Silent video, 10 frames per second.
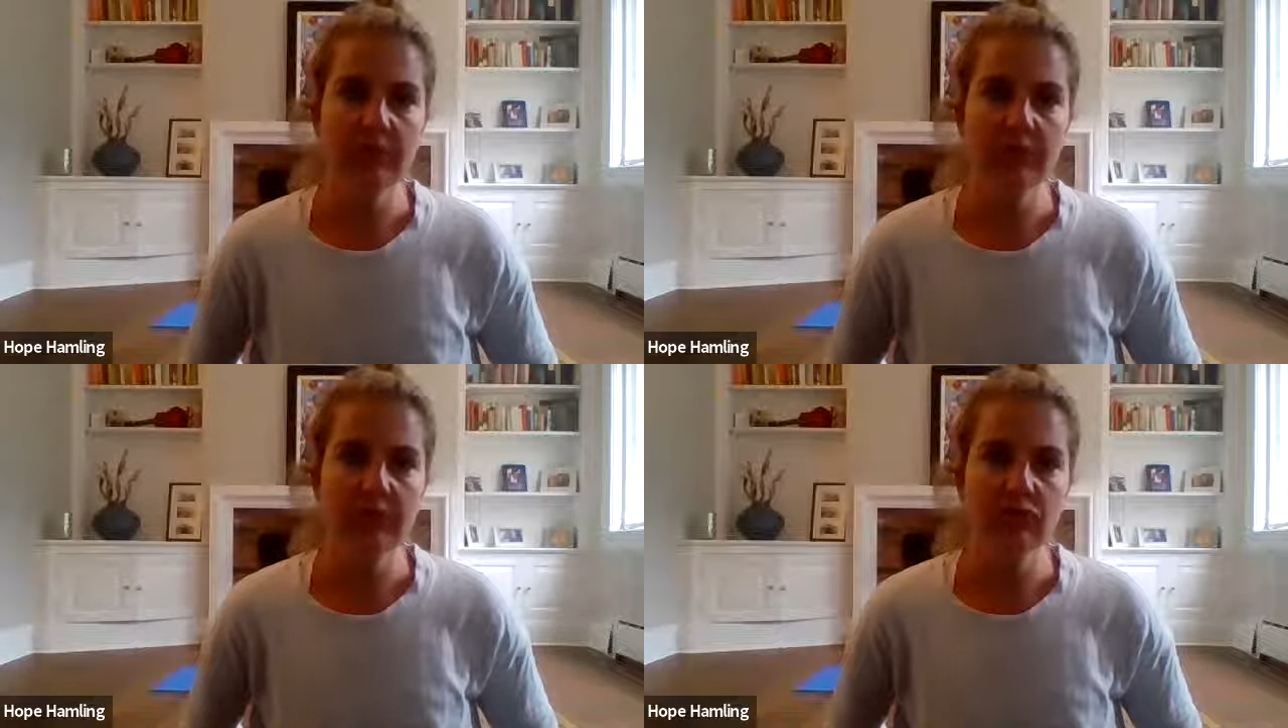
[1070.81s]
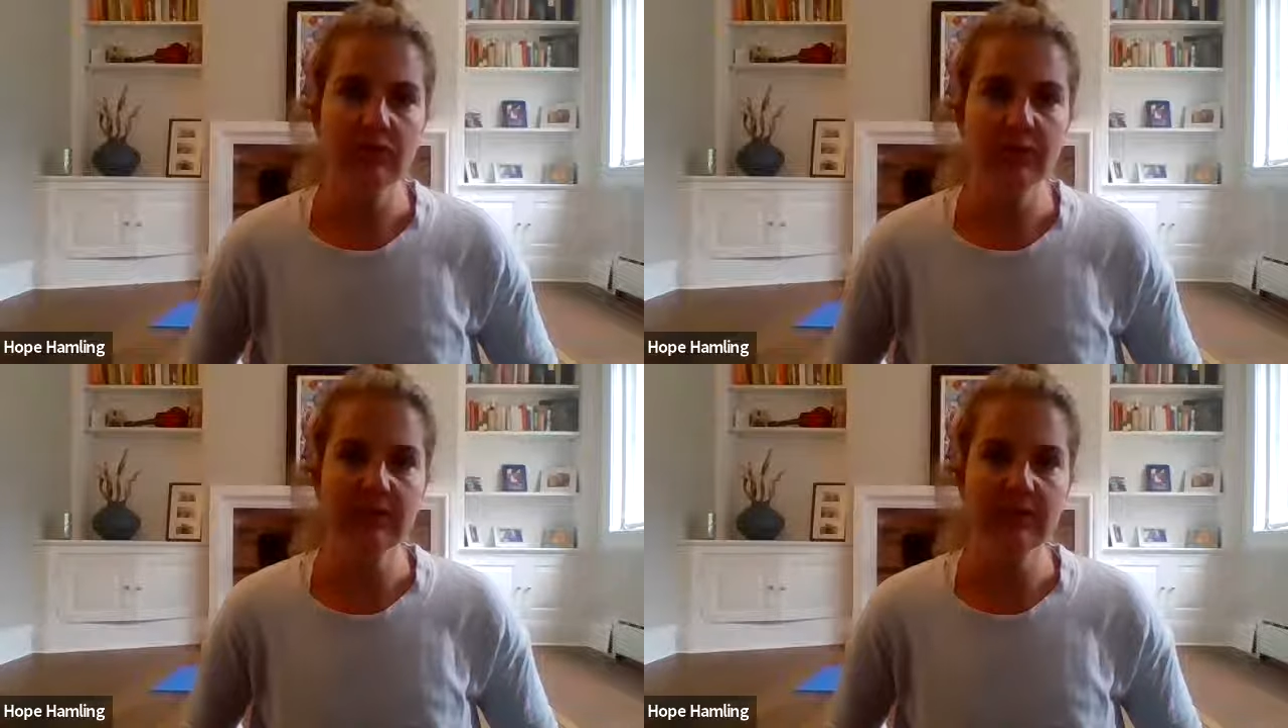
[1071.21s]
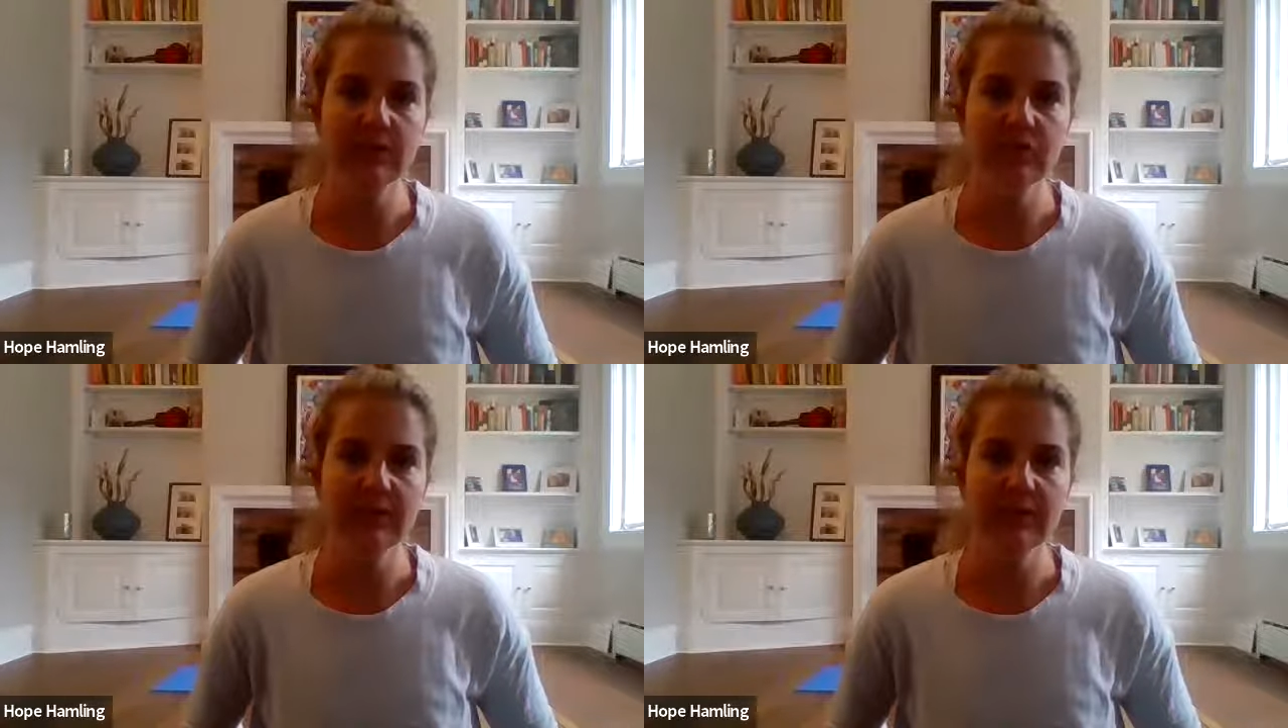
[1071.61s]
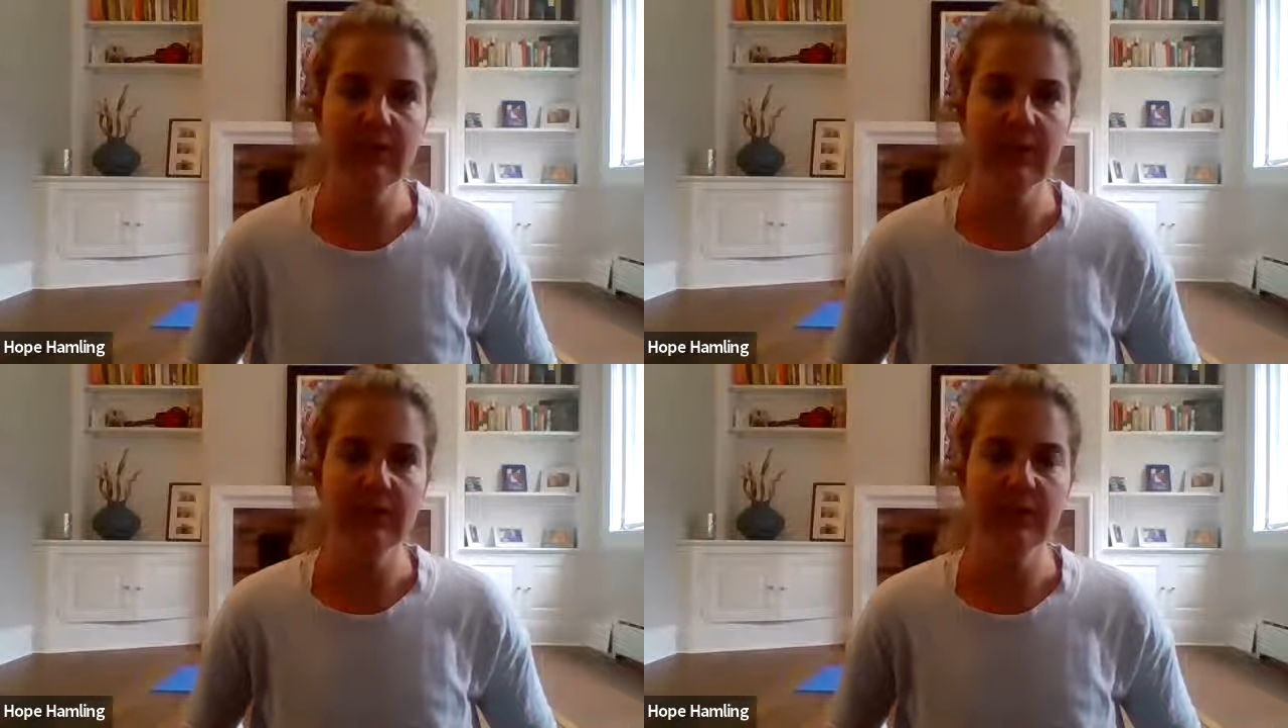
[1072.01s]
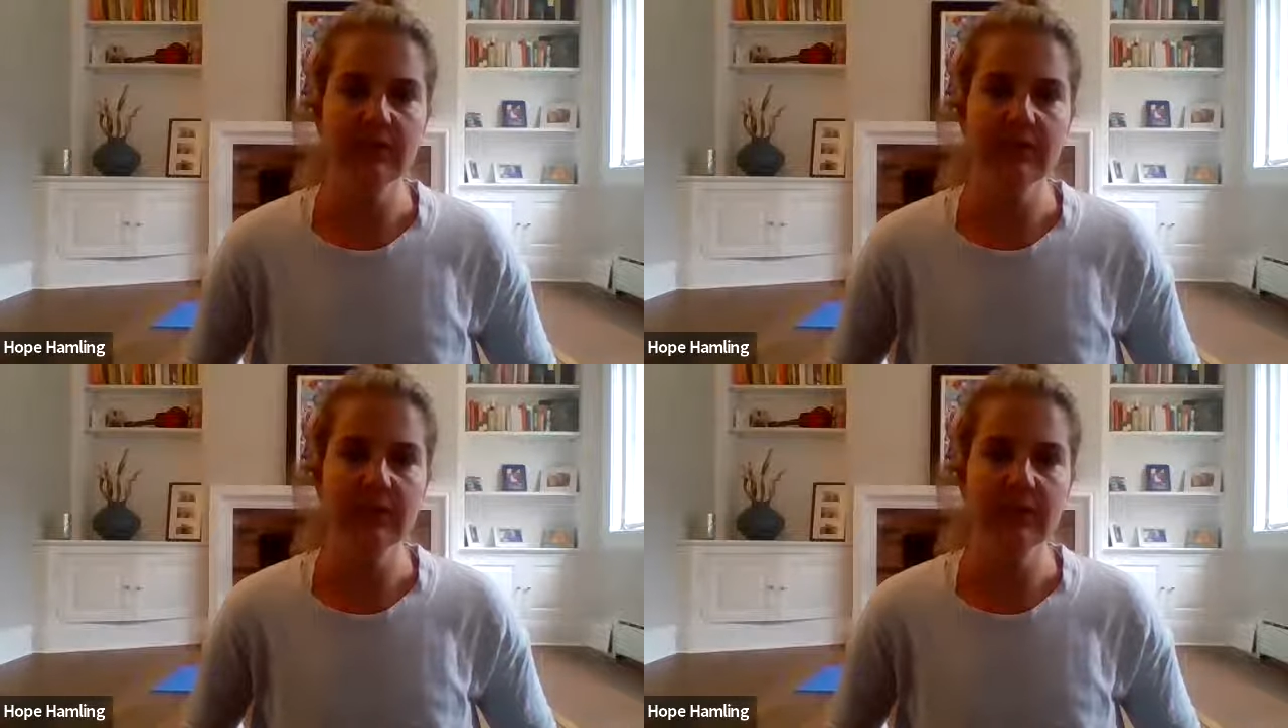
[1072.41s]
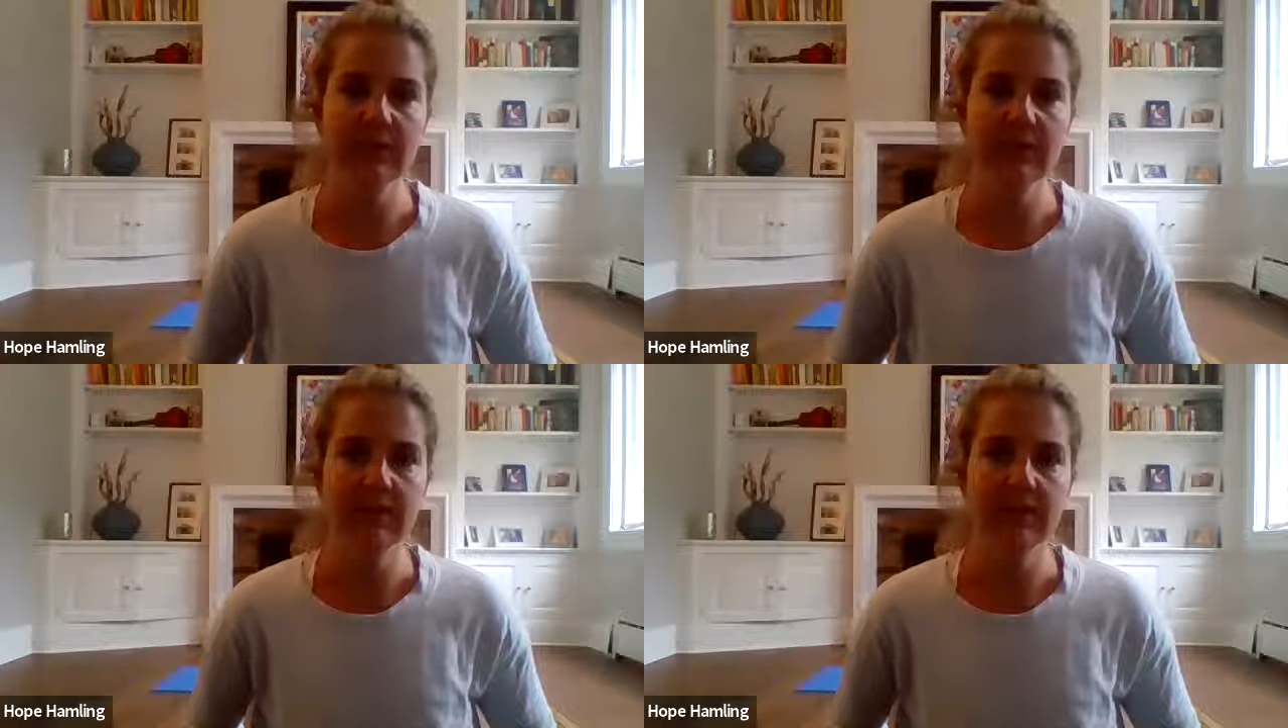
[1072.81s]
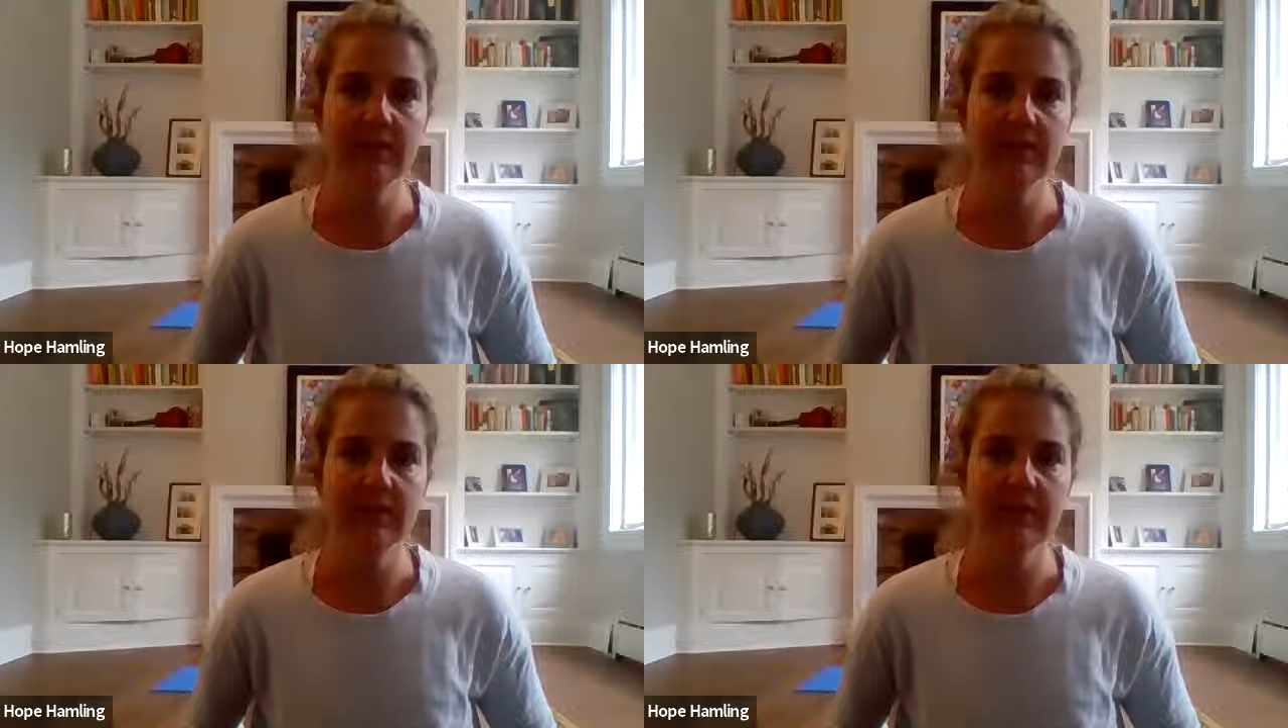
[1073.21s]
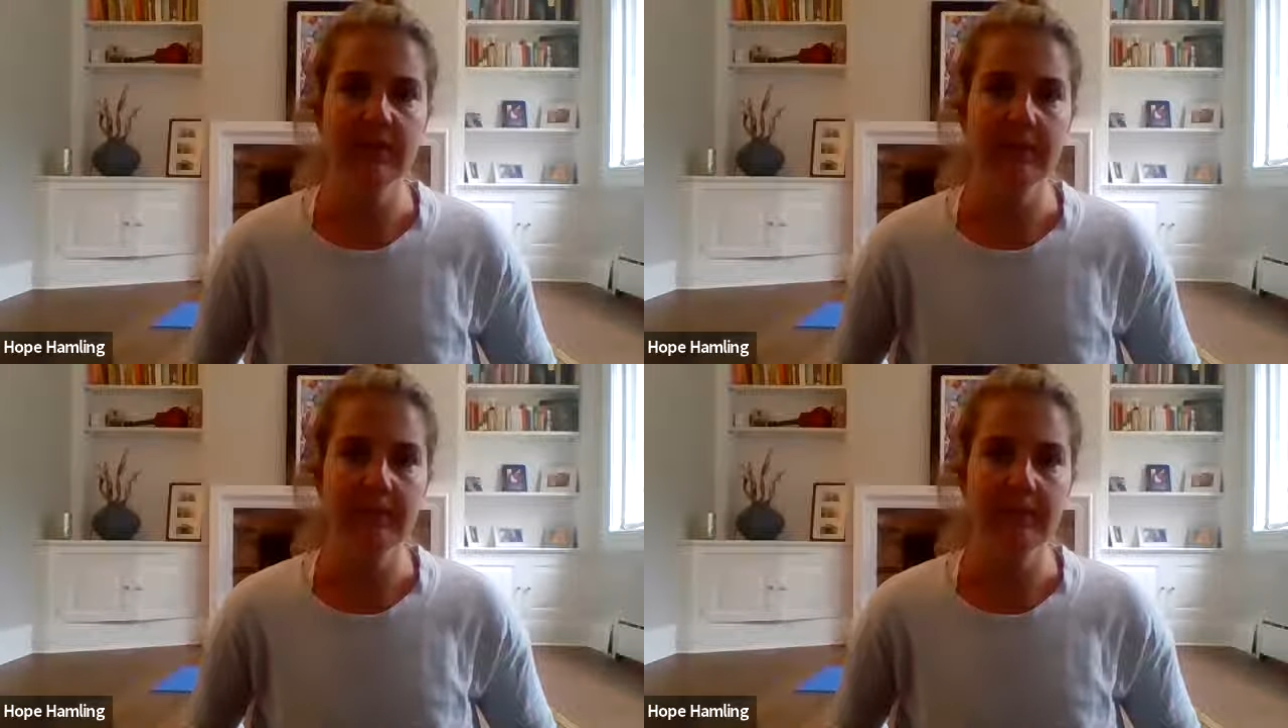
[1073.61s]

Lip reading: make the transition to hands and knees.